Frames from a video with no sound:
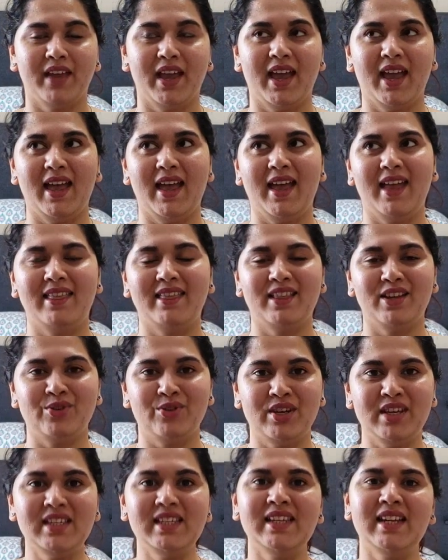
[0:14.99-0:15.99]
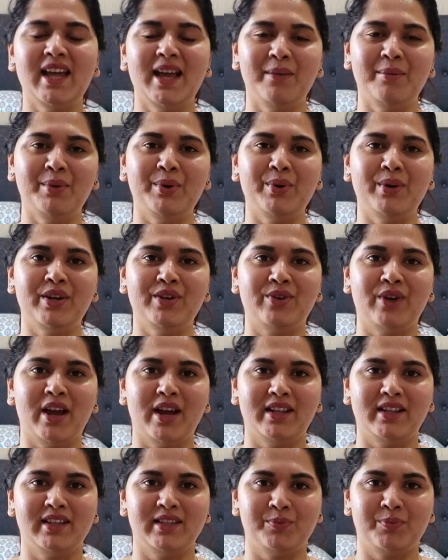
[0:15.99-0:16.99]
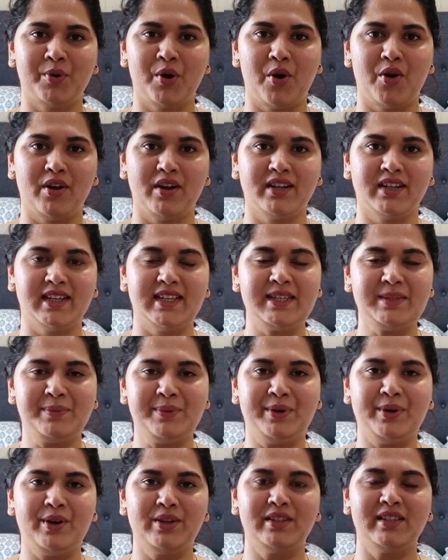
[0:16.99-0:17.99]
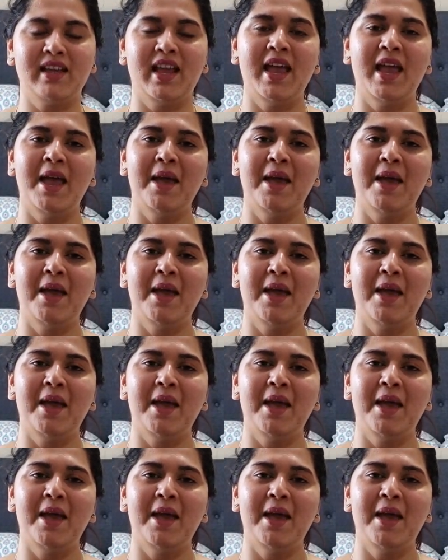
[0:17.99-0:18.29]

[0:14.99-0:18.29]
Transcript: And the reason I'm gonna try this product is because